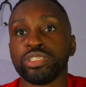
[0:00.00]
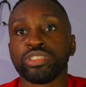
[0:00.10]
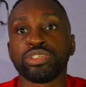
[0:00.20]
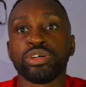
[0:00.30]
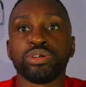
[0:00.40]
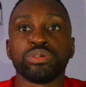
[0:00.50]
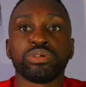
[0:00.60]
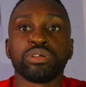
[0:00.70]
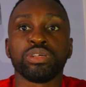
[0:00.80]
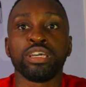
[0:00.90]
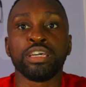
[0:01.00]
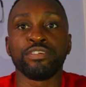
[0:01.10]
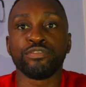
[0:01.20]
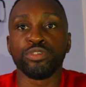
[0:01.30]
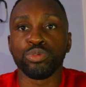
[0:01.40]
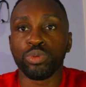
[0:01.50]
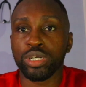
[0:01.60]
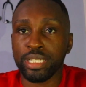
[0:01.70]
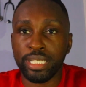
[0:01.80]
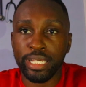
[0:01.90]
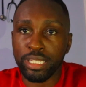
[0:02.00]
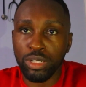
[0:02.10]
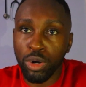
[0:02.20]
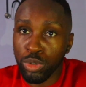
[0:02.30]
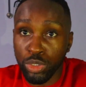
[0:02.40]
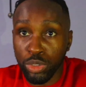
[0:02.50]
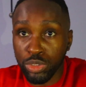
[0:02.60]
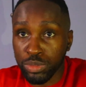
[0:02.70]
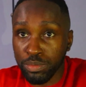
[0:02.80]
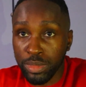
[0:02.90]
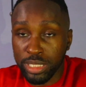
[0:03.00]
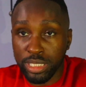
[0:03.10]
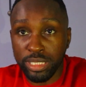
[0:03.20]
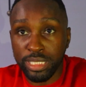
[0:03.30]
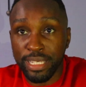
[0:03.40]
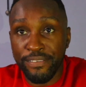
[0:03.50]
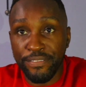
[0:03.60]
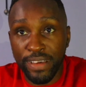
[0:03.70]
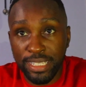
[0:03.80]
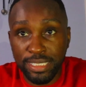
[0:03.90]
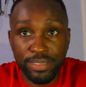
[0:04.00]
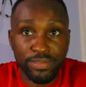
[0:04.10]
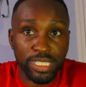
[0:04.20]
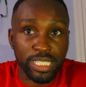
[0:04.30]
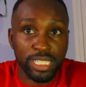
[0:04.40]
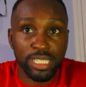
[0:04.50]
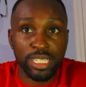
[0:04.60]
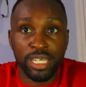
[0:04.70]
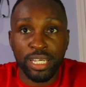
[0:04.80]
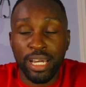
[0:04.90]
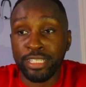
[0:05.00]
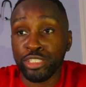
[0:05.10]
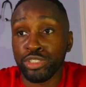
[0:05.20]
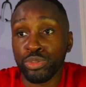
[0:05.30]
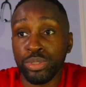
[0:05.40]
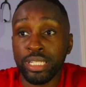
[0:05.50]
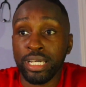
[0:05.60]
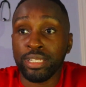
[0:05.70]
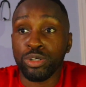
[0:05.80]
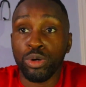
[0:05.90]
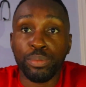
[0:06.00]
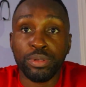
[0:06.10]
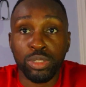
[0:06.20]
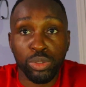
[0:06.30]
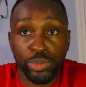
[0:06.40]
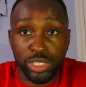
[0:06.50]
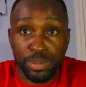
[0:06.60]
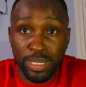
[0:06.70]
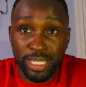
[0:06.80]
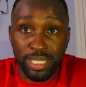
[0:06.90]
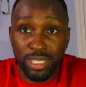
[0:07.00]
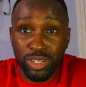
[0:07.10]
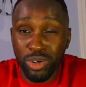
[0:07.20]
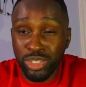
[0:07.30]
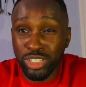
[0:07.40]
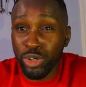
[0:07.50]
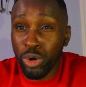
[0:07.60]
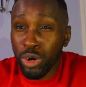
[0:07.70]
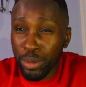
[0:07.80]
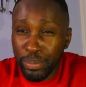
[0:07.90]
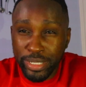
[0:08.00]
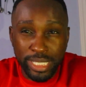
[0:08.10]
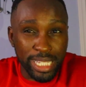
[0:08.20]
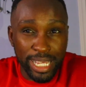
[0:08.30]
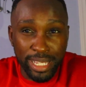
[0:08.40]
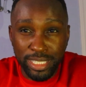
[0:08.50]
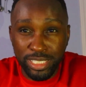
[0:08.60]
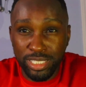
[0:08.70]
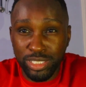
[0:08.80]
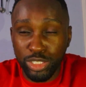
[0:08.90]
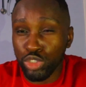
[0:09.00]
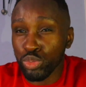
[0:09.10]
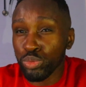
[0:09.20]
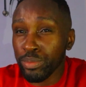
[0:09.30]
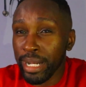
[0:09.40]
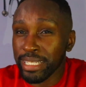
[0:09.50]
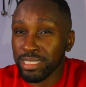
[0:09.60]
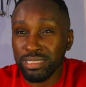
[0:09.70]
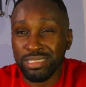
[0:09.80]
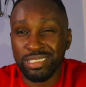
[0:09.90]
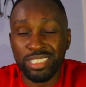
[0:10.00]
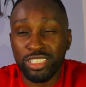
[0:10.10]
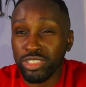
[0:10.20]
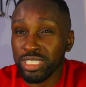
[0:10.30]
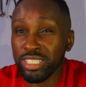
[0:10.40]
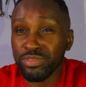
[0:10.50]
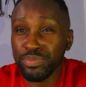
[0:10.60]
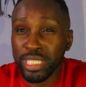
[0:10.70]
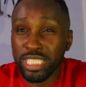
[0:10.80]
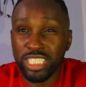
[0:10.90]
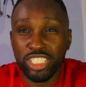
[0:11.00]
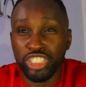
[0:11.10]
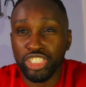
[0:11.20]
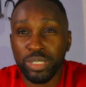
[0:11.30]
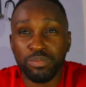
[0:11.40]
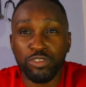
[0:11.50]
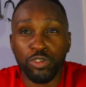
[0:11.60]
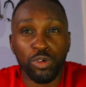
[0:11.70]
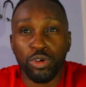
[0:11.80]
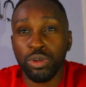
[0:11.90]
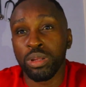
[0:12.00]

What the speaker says: So if you want to hit all those muscles effectively and you're doing an upper lower split, on your upper days you might see yourself being in the gym for